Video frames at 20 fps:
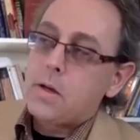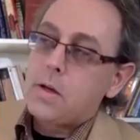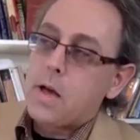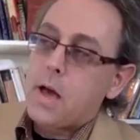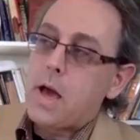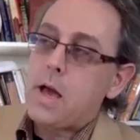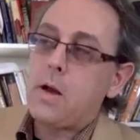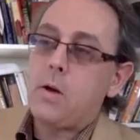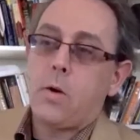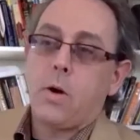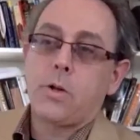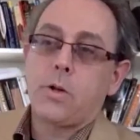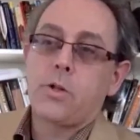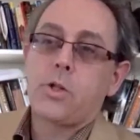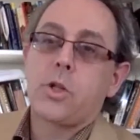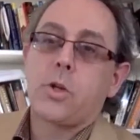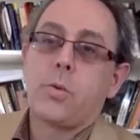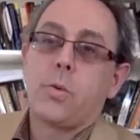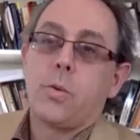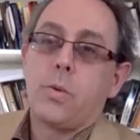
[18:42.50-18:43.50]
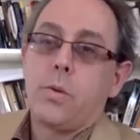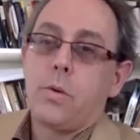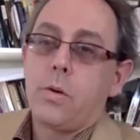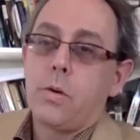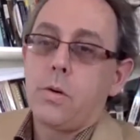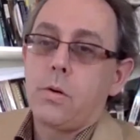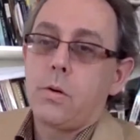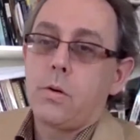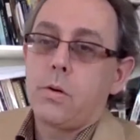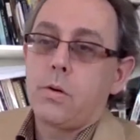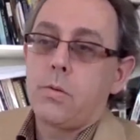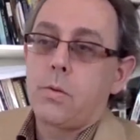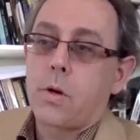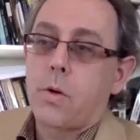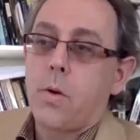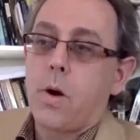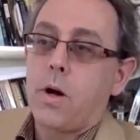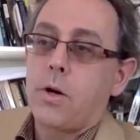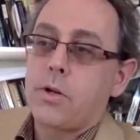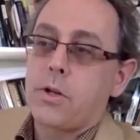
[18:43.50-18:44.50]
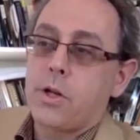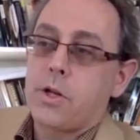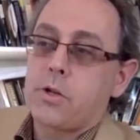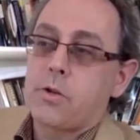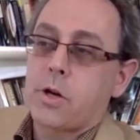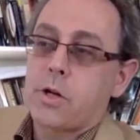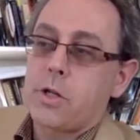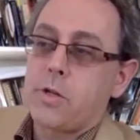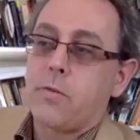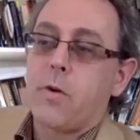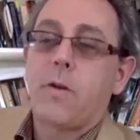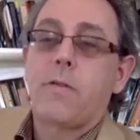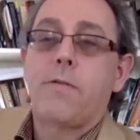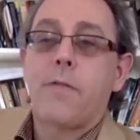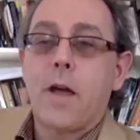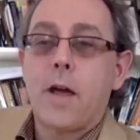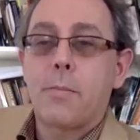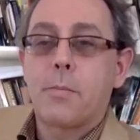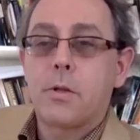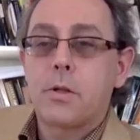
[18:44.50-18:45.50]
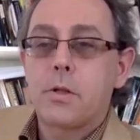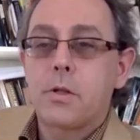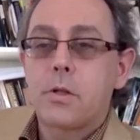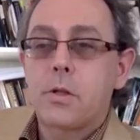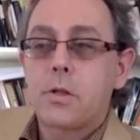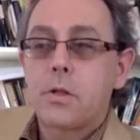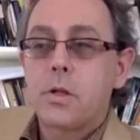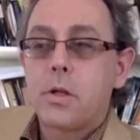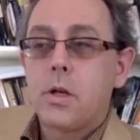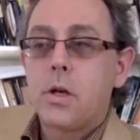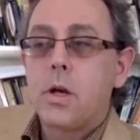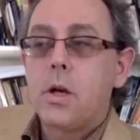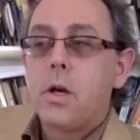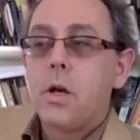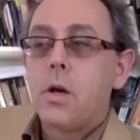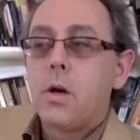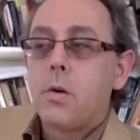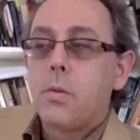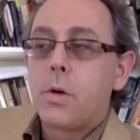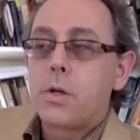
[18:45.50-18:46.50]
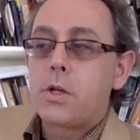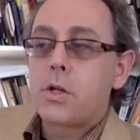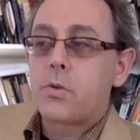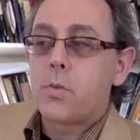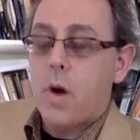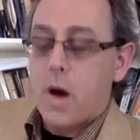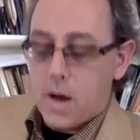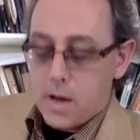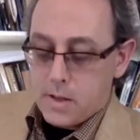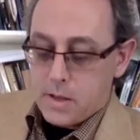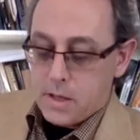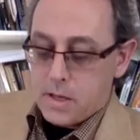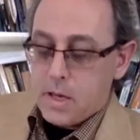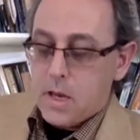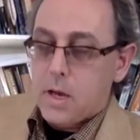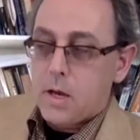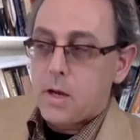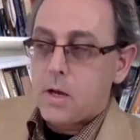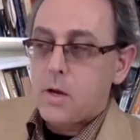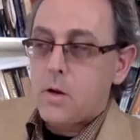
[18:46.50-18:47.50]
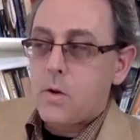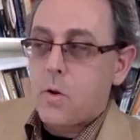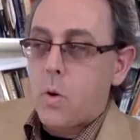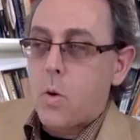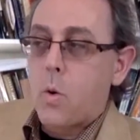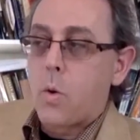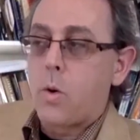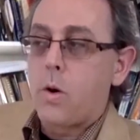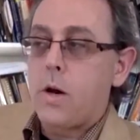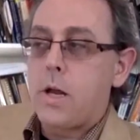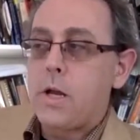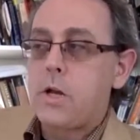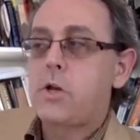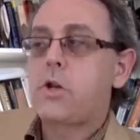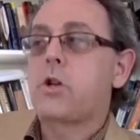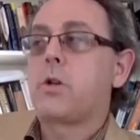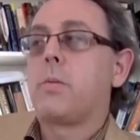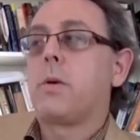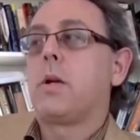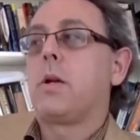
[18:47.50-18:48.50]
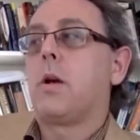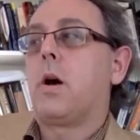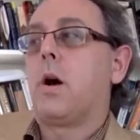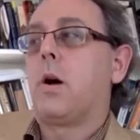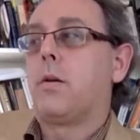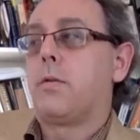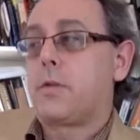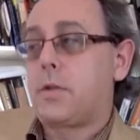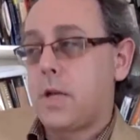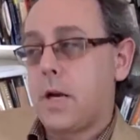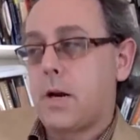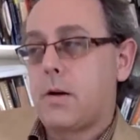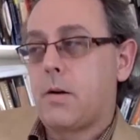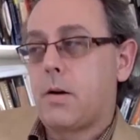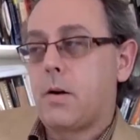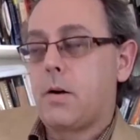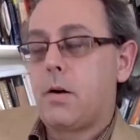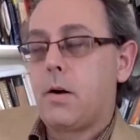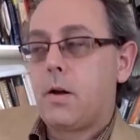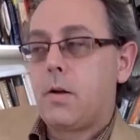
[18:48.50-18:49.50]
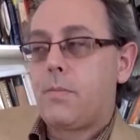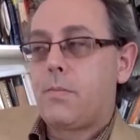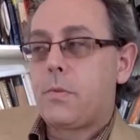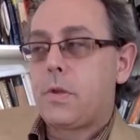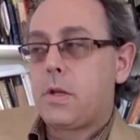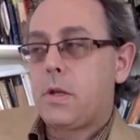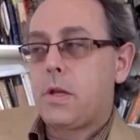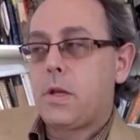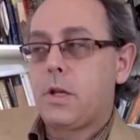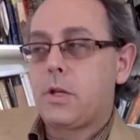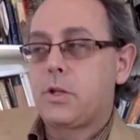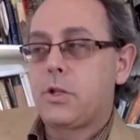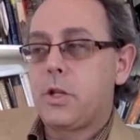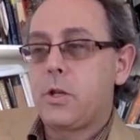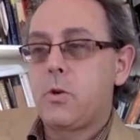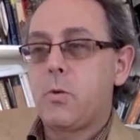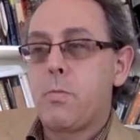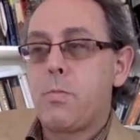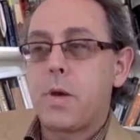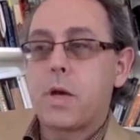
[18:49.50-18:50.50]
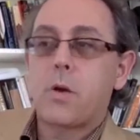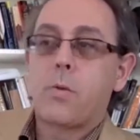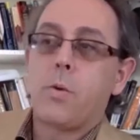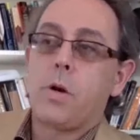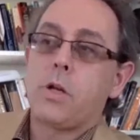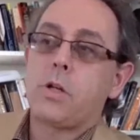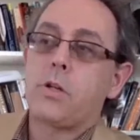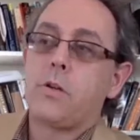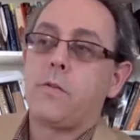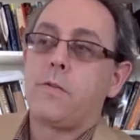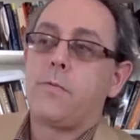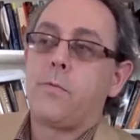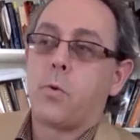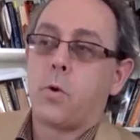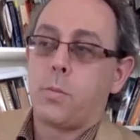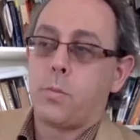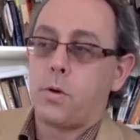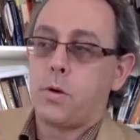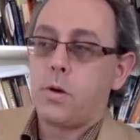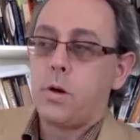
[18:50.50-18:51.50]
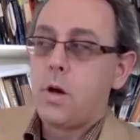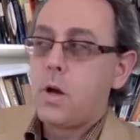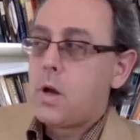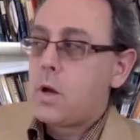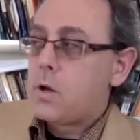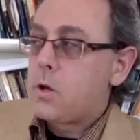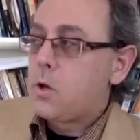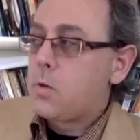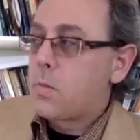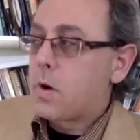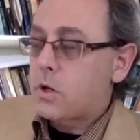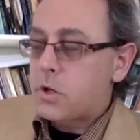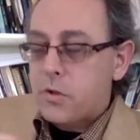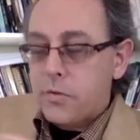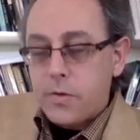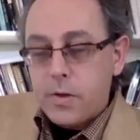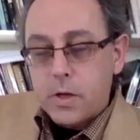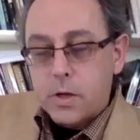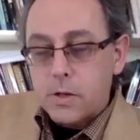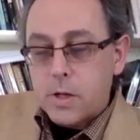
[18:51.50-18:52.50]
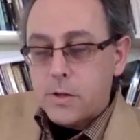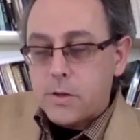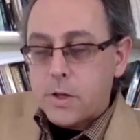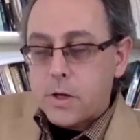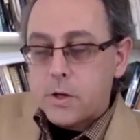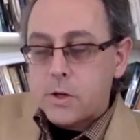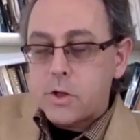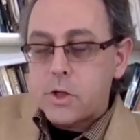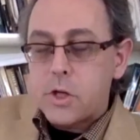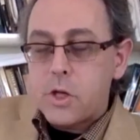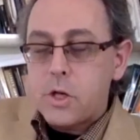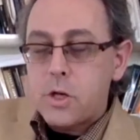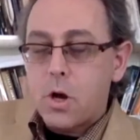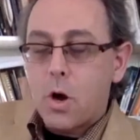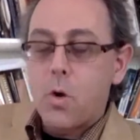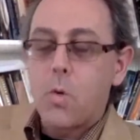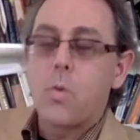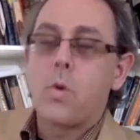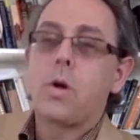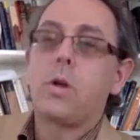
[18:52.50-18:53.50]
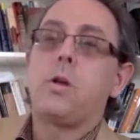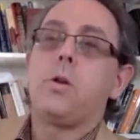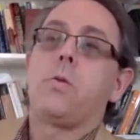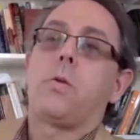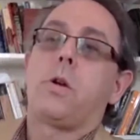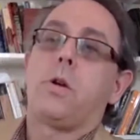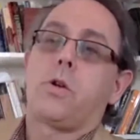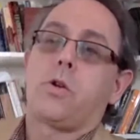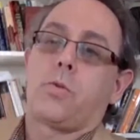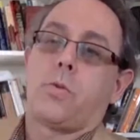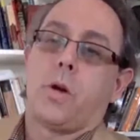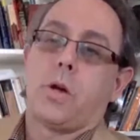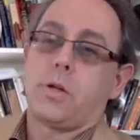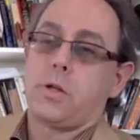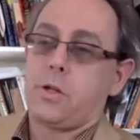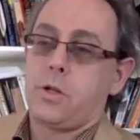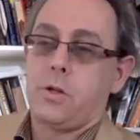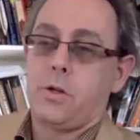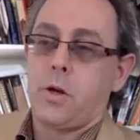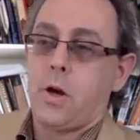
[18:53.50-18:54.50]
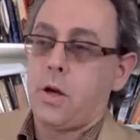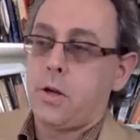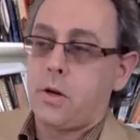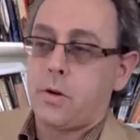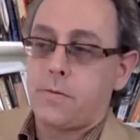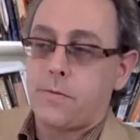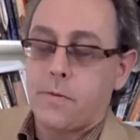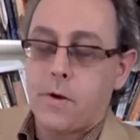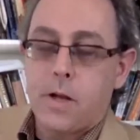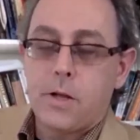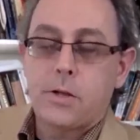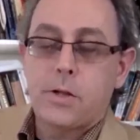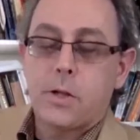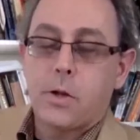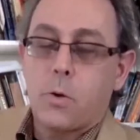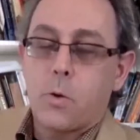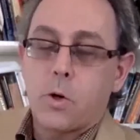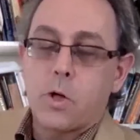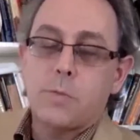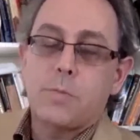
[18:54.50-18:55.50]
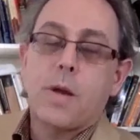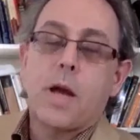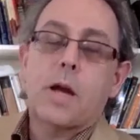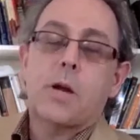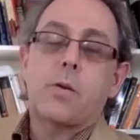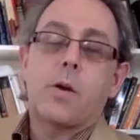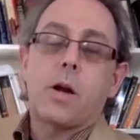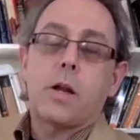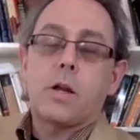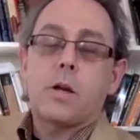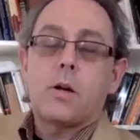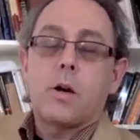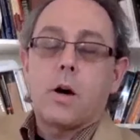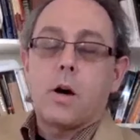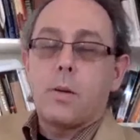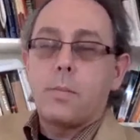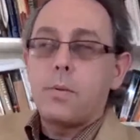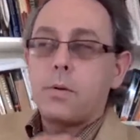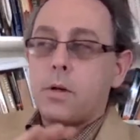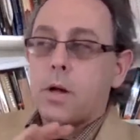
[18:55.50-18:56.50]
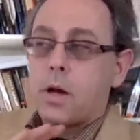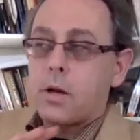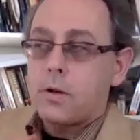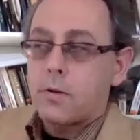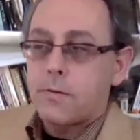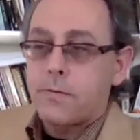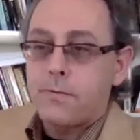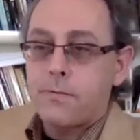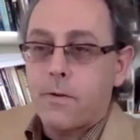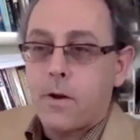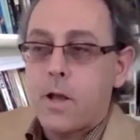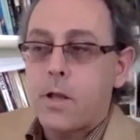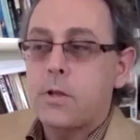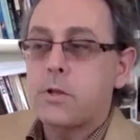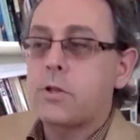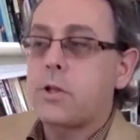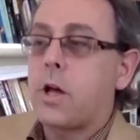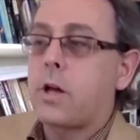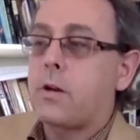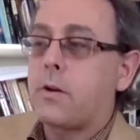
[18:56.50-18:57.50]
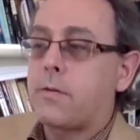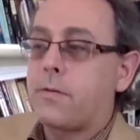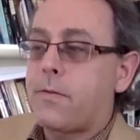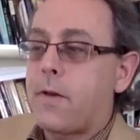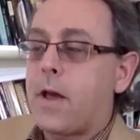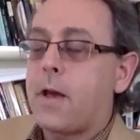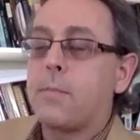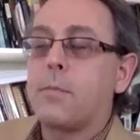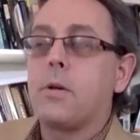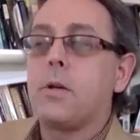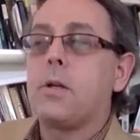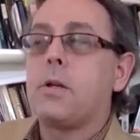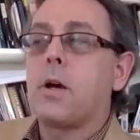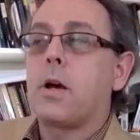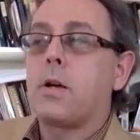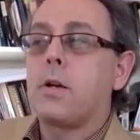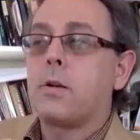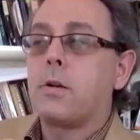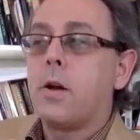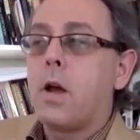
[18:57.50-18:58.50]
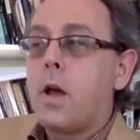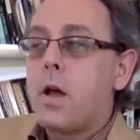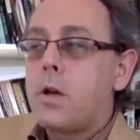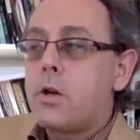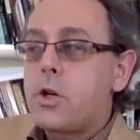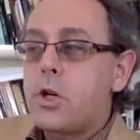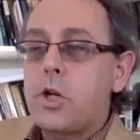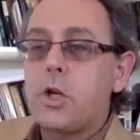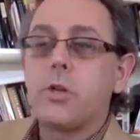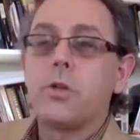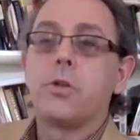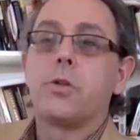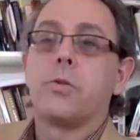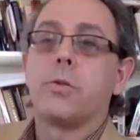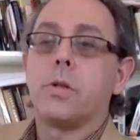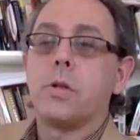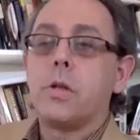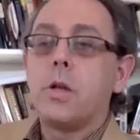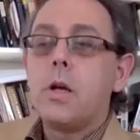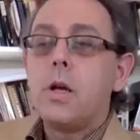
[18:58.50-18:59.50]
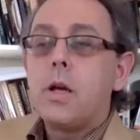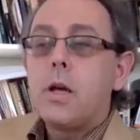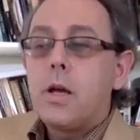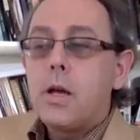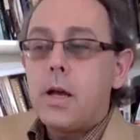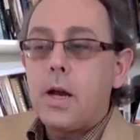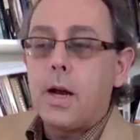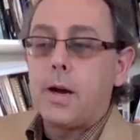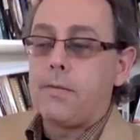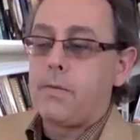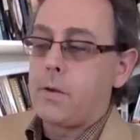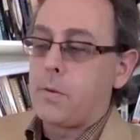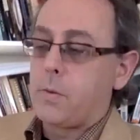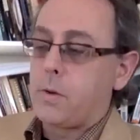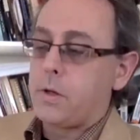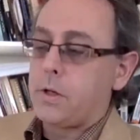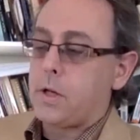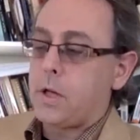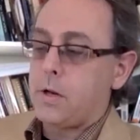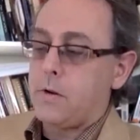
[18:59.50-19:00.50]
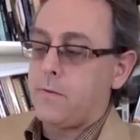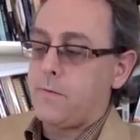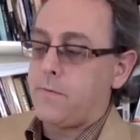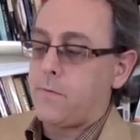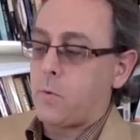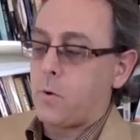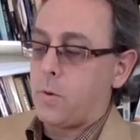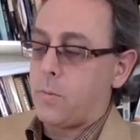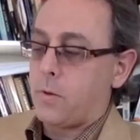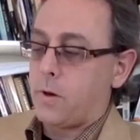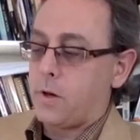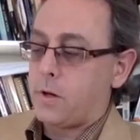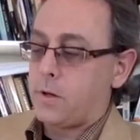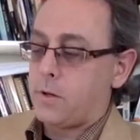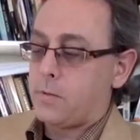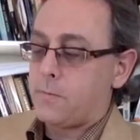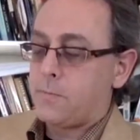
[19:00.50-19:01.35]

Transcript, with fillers: And it also requires the destruction of all families, which is why the core instrument of terror is the ubiquitous informer. You must feel that there's no one you can trust, not your friends in the horseback riding club, not your friends, not your family, not your children. Everyone can inform on you.